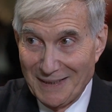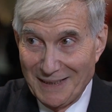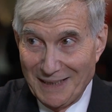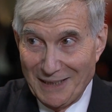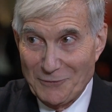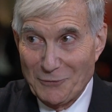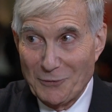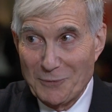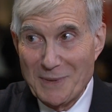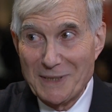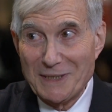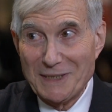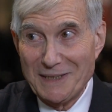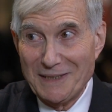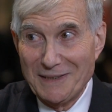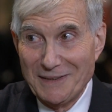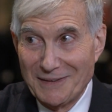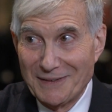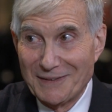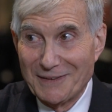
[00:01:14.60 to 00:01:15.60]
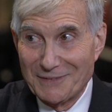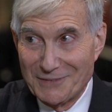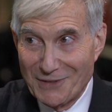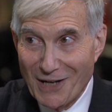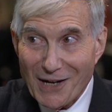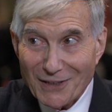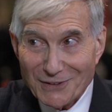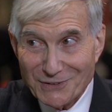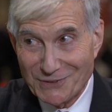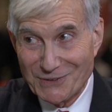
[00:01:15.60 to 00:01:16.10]
And for many
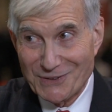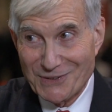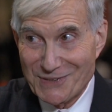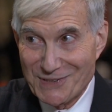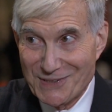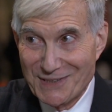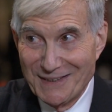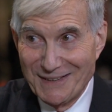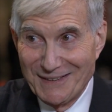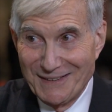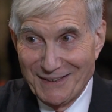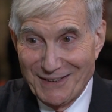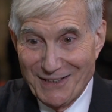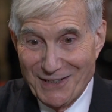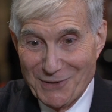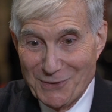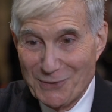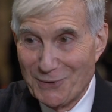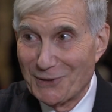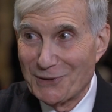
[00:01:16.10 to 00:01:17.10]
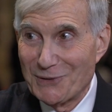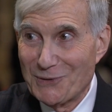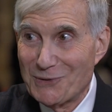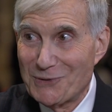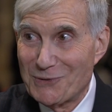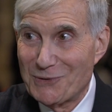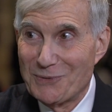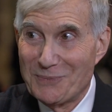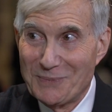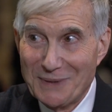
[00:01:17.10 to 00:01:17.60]
doctors uh, who are
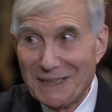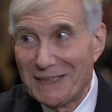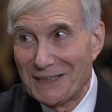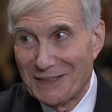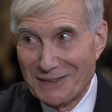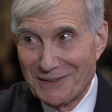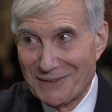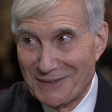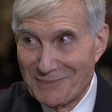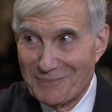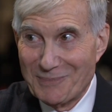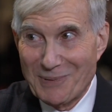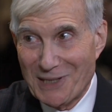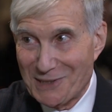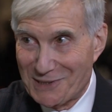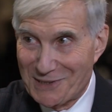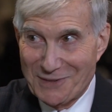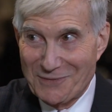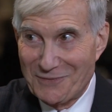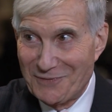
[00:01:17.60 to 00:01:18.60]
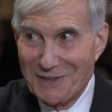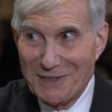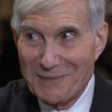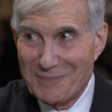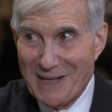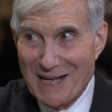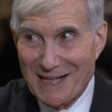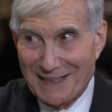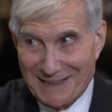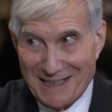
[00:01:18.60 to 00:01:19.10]
used to immediate positive
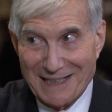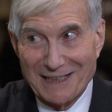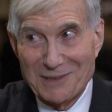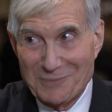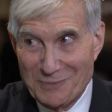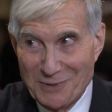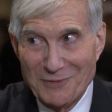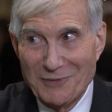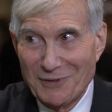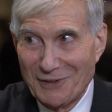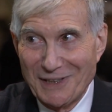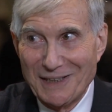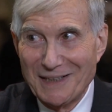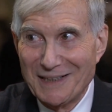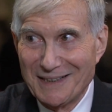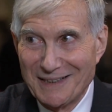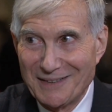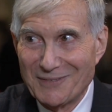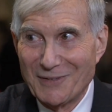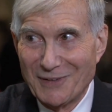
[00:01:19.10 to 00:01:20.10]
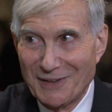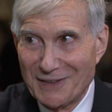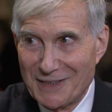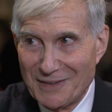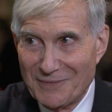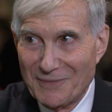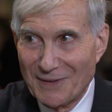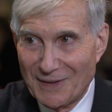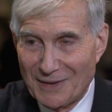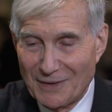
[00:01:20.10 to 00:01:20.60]
feedback, that can be very, very
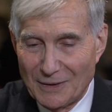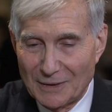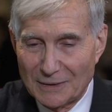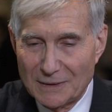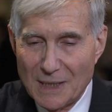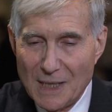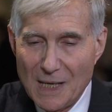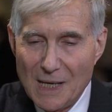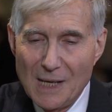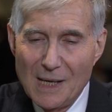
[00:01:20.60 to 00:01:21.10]
difficult.